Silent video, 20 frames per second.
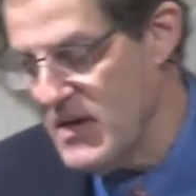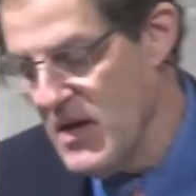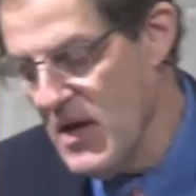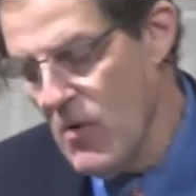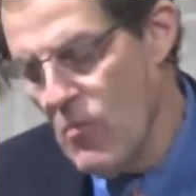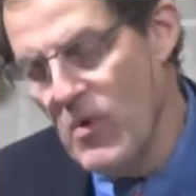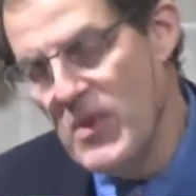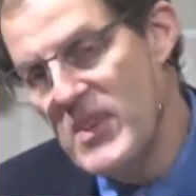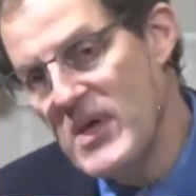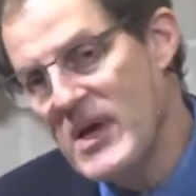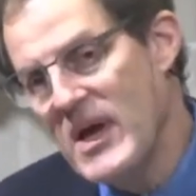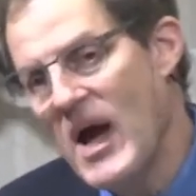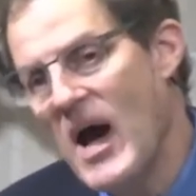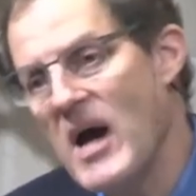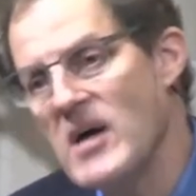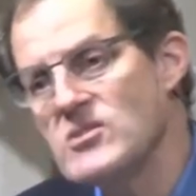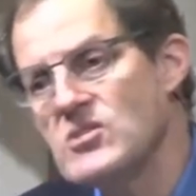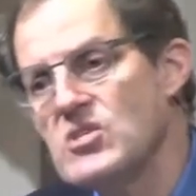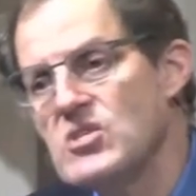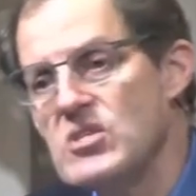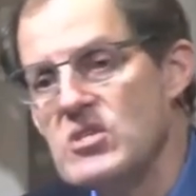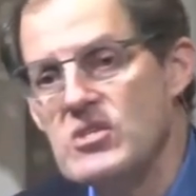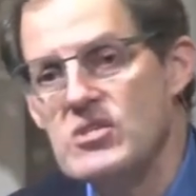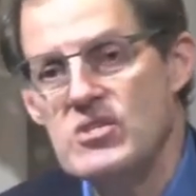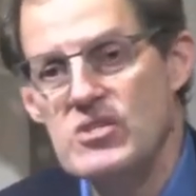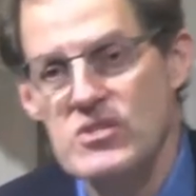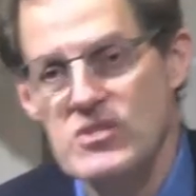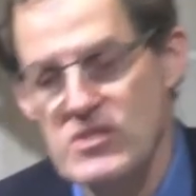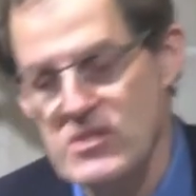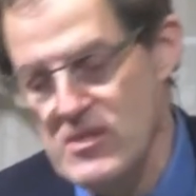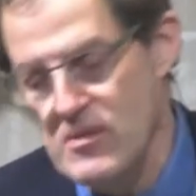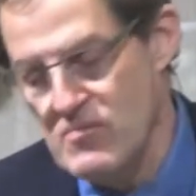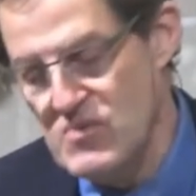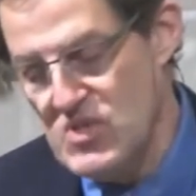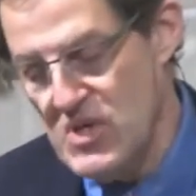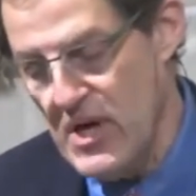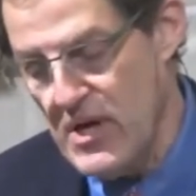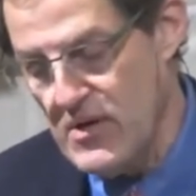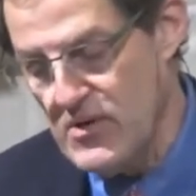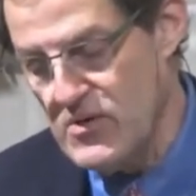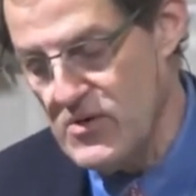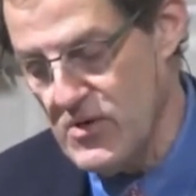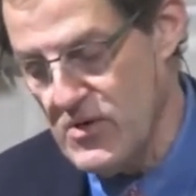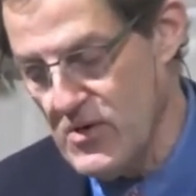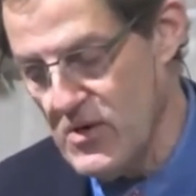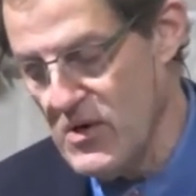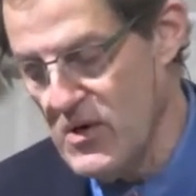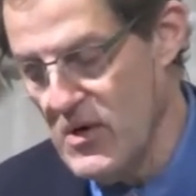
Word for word: when the conscientious objector